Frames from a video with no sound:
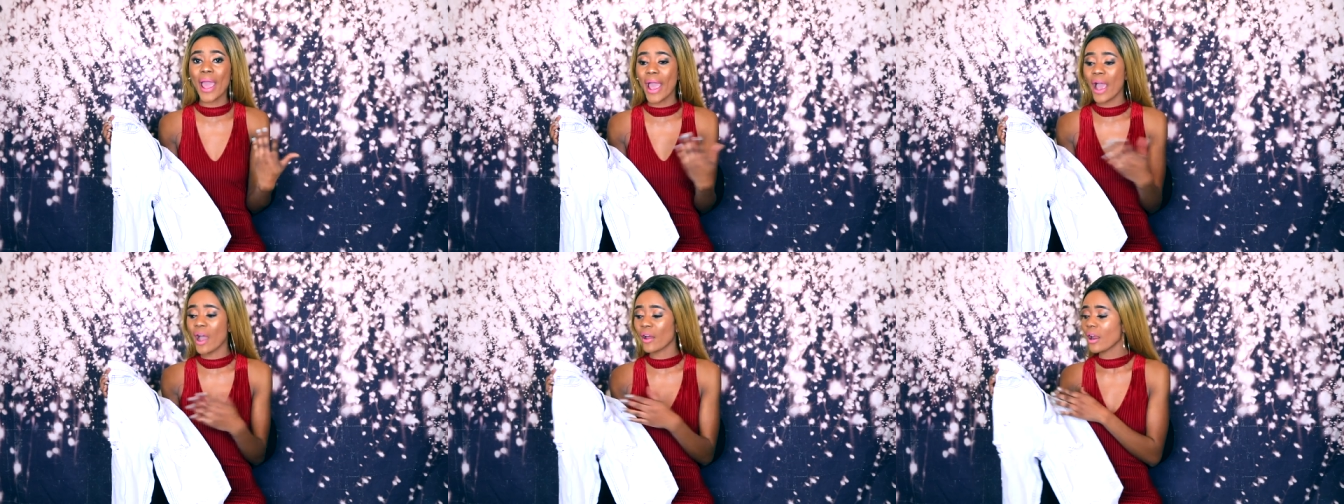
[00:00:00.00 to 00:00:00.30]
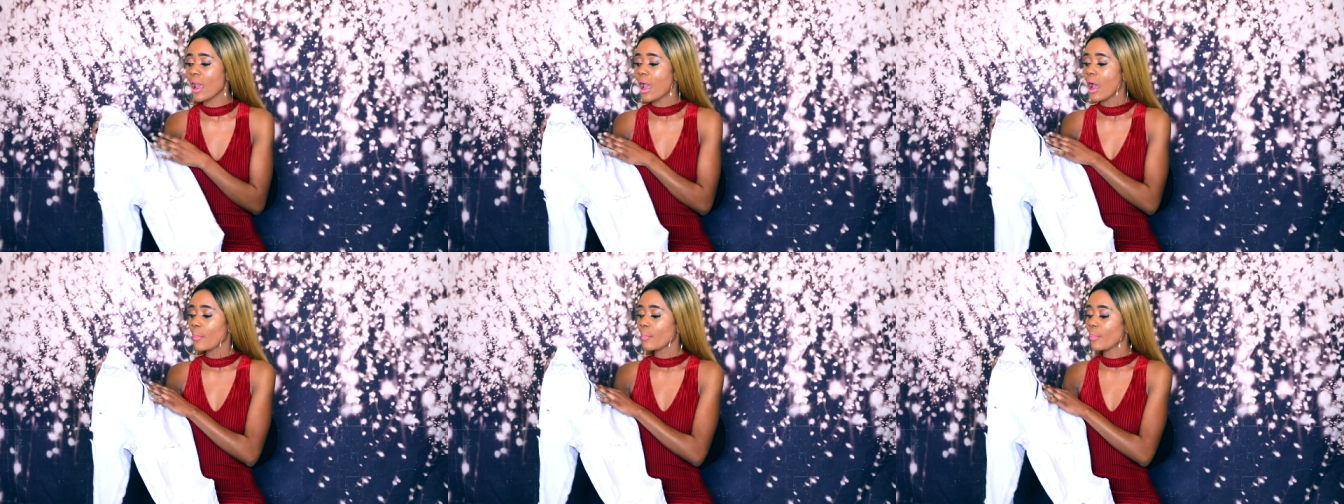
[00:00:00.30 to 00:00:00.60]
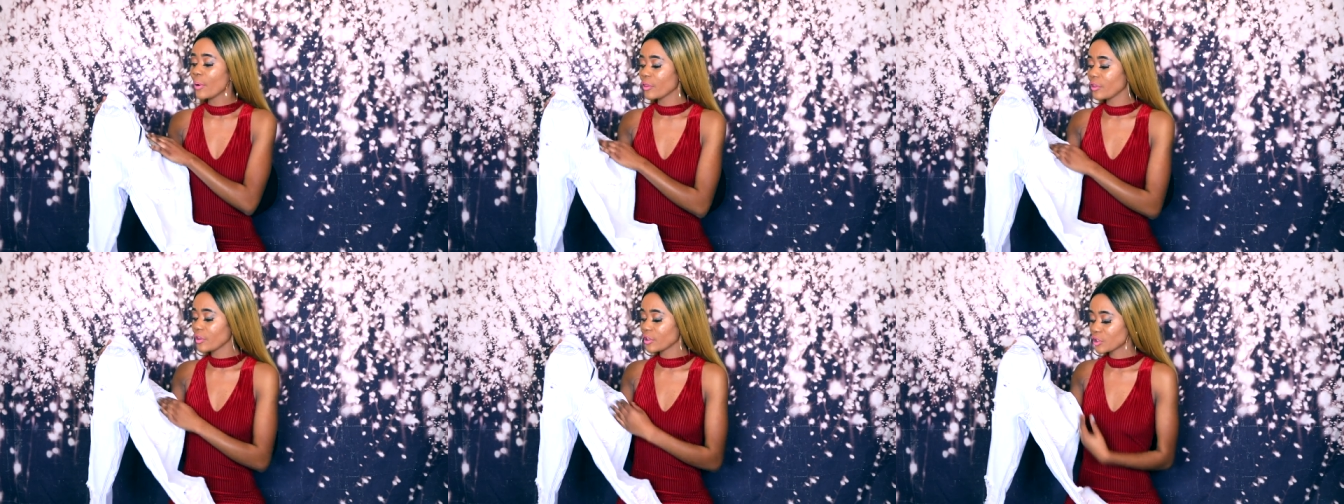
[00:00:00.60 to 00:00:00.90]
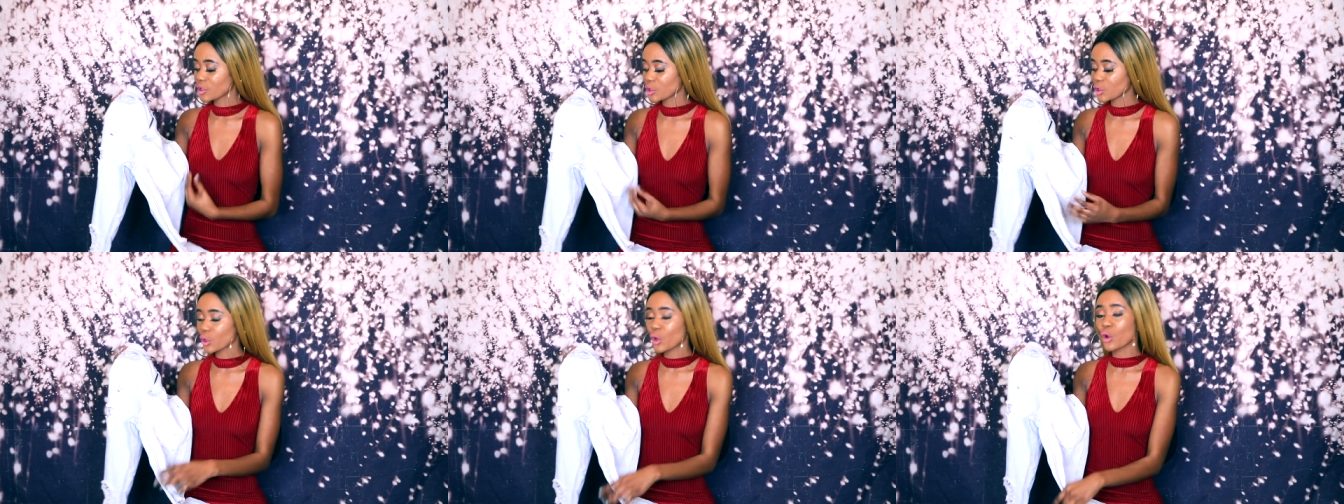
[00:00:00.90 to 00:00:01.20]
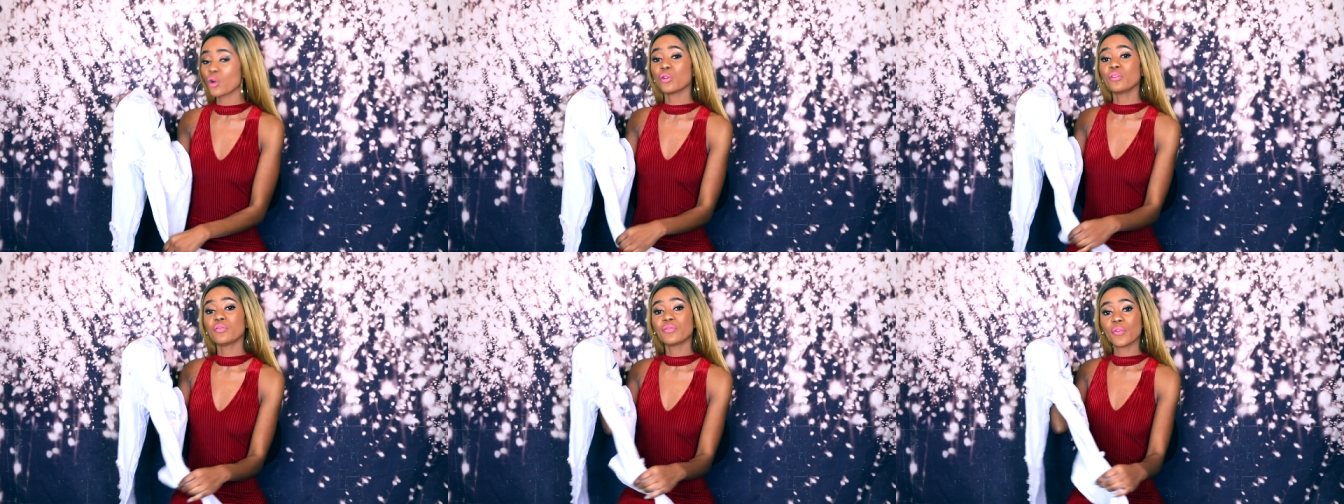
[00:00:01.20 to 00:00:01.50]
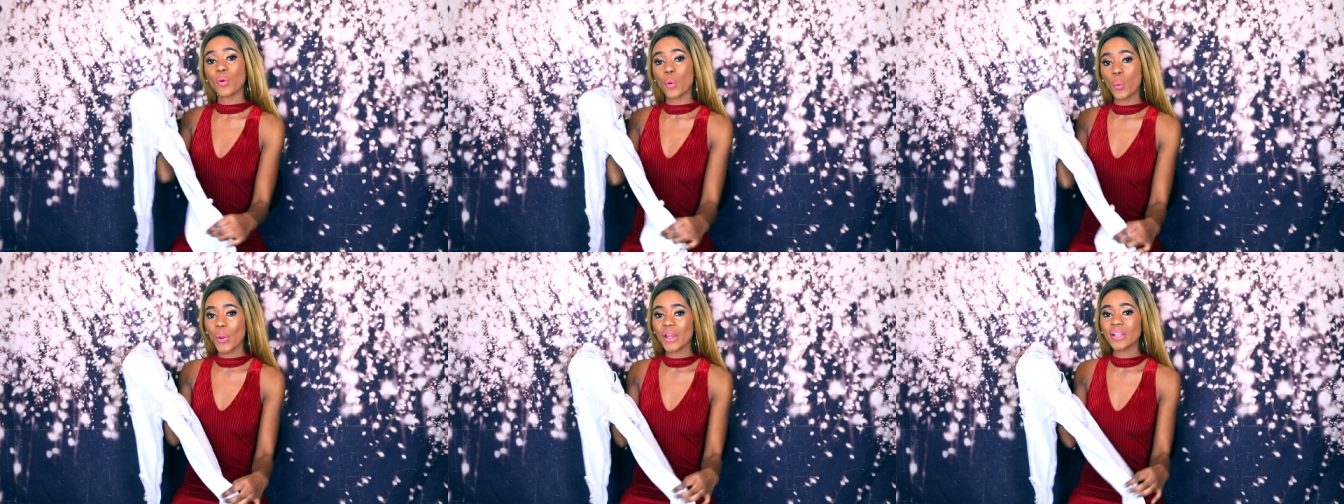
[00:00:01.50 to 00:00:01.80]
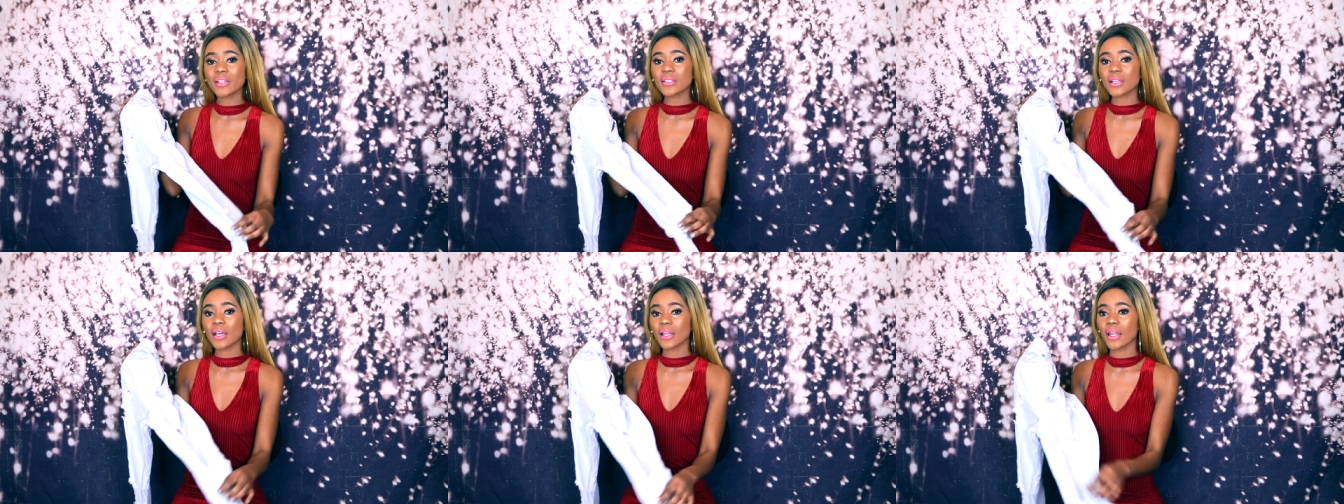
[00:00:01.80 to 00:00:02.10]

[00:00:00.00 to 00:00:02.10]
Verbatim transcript: out, but they're so good for winter.